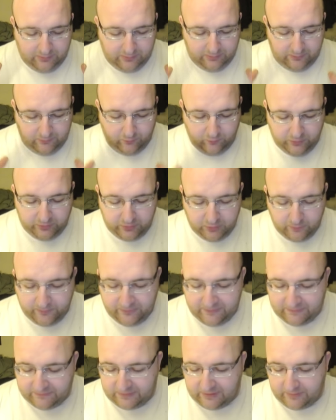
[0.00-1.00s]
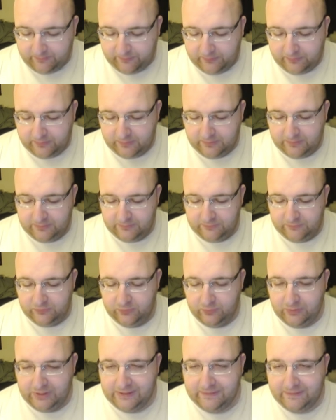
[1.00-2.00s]
we're going to open these up, do
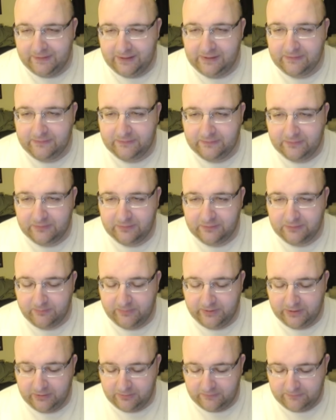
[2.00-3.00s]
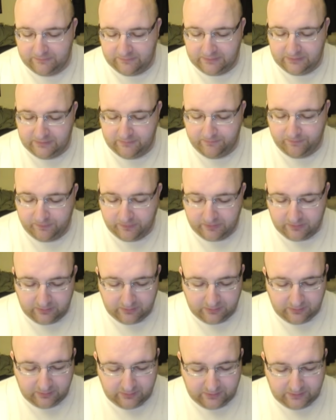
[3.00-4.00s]
a taste comparison,
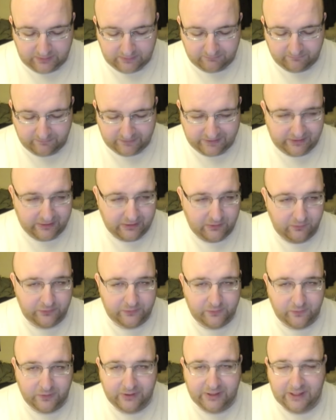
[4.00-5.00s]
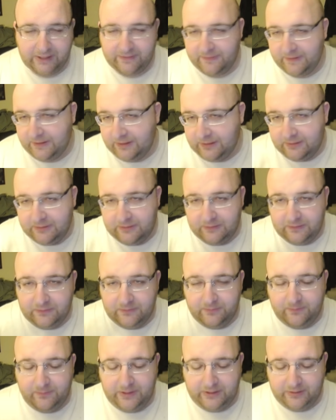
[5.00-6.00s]
and find out which one I think is
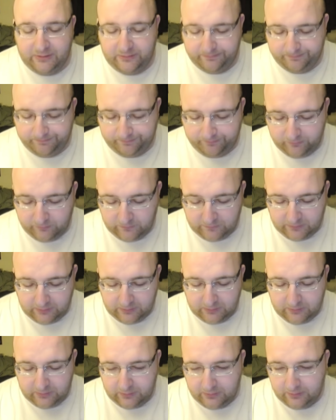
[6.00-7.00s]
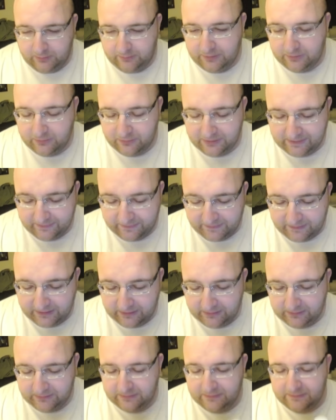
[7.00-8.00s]
better. Another neat
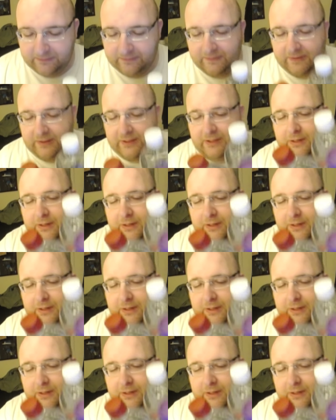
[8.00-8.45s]
thing is they